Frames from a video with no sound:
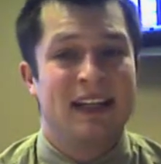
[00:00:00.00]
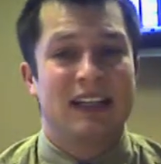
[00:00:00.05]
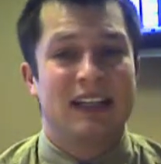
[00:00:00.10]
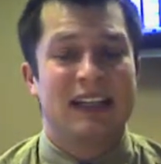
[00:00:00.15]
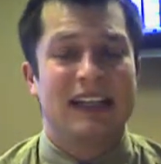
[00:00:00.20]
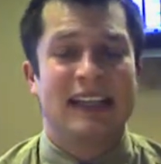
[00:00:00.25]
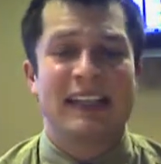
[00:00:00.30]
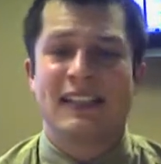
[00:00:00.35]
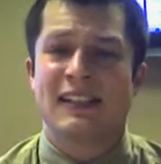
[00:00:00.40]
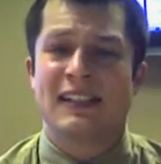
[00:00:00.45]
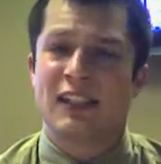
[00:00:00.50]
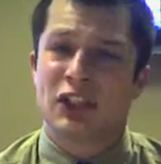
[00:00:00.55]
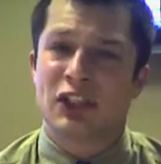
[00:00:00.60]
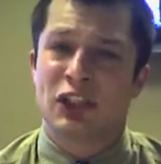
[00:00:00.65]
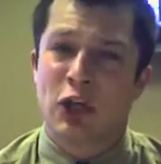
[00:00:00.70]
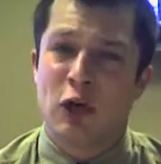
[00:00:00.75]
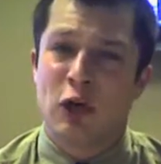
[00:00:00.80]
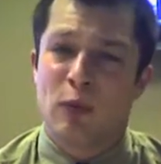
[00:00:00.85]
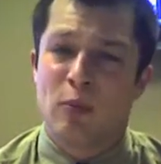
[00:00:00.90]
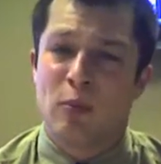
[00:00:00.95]
needs to
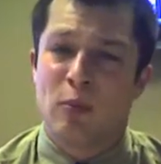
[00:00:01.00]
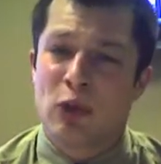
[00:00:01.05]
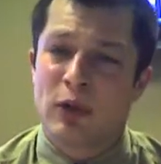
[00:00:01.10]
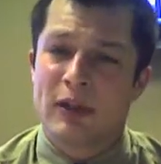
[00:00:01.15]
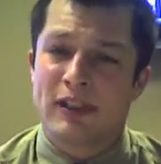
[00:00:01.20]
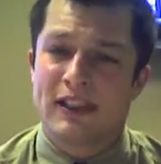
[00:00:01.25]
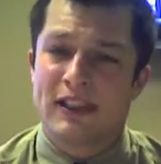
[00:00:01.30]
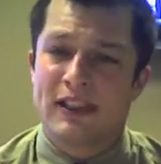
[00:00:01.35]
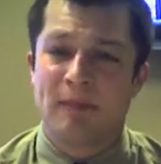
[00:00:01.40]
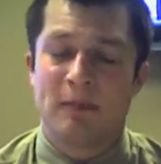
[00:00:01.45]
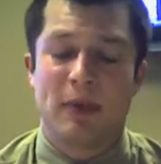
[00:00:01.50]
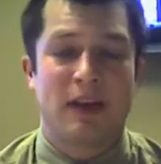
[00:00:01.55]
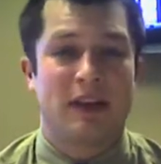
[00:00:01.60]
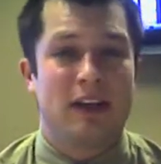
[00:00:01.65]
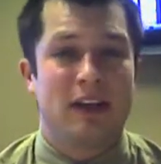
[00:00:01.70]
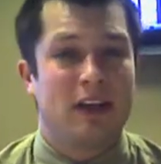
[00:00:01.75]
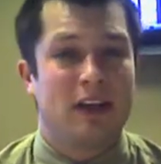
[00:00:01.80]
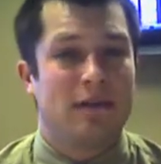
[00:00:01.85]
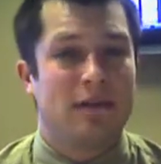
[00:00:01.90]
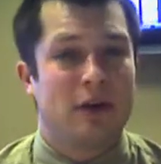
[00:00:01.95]
show more
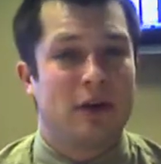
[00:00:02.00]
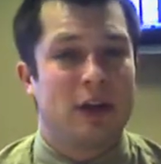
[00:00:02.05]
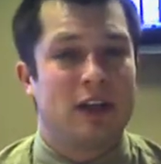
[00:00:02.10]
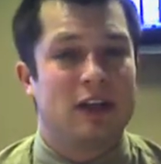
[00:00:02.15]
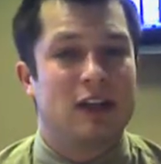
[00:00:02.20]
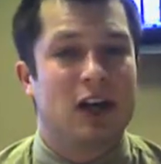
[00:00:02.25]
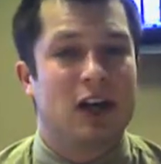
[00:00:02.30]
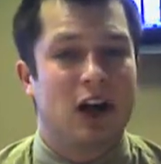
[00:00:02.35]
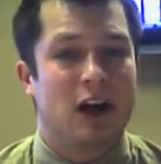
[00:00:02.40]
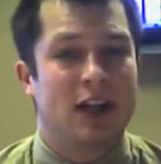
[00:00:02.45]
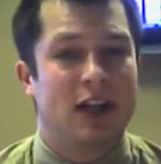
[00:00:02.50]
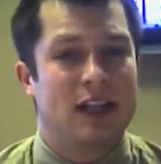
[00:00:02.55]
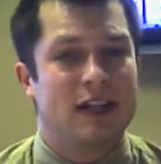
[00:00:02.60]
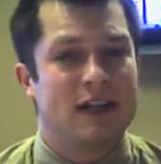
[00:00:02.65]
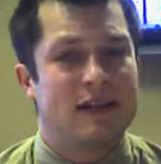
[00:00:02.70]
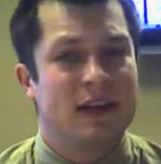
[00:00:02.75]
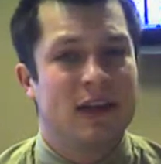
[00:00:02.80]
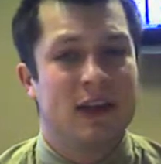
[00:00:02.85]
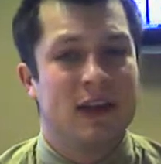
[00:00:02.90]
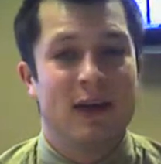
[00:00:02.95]
sympathy for the
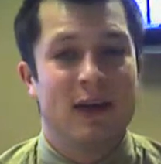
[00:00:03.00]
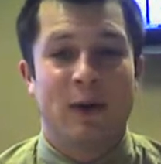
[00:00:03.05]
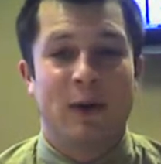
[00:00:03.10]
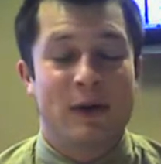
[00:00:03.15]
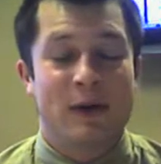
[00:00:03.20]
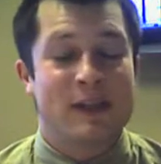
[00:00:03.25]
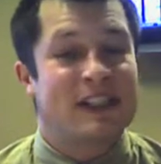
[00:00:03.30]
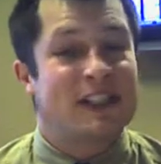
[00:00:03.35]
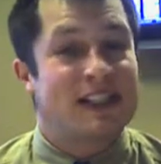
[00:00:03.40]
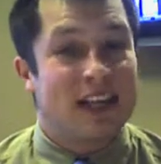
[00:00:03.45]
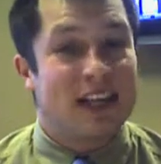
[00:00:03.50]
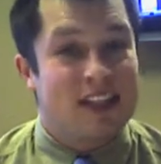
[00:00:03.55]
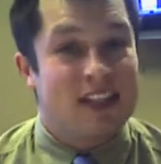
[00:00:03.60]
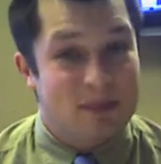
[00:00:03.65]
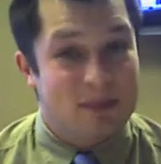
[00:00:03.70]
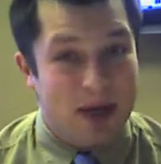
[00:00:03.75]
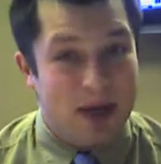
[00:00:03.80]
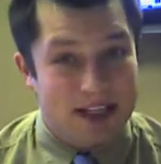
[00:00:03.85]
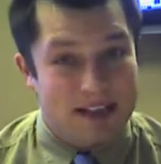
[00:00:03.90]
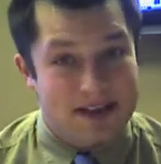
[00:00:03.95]
targets or
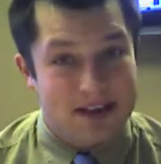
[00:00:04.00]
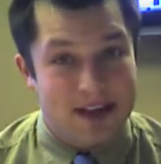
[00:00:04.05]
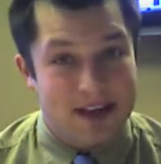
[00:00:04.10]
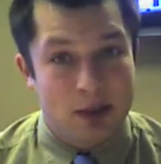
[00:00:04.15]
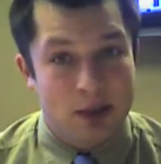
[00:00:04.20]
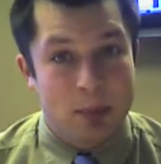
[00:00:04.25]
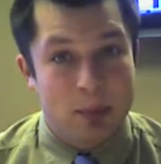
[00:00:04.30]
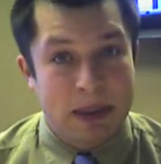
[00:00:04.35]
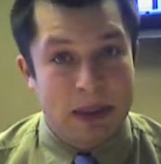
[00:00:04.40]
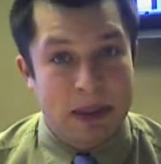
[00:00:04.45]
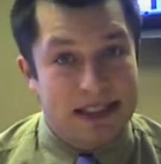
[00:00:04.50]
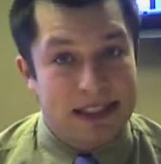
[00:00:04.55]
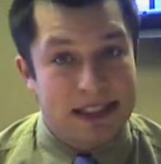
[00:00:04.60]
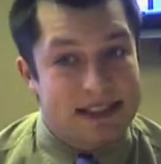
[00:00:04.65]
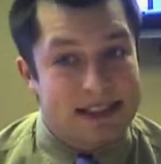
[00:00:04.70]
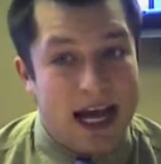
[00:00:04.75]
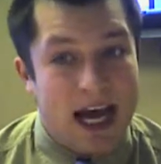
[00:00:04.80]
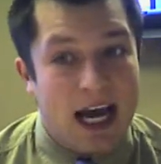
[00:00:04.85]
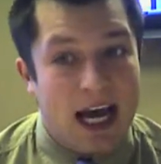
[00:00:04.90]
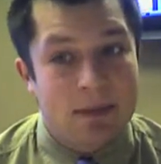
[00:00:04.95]
suspects that are being
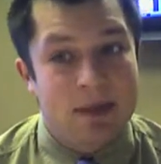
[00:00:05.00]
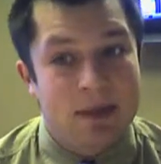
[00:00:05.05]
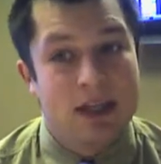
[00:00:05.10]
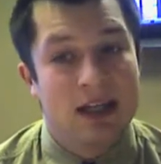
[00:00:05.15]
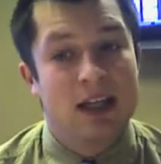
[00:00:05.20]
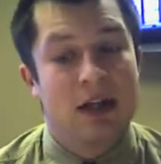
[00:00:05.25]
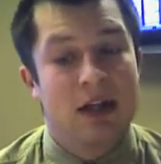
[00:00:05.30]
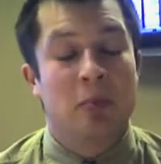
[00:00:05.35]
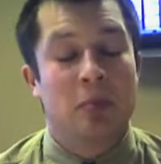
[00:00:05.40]
zapped,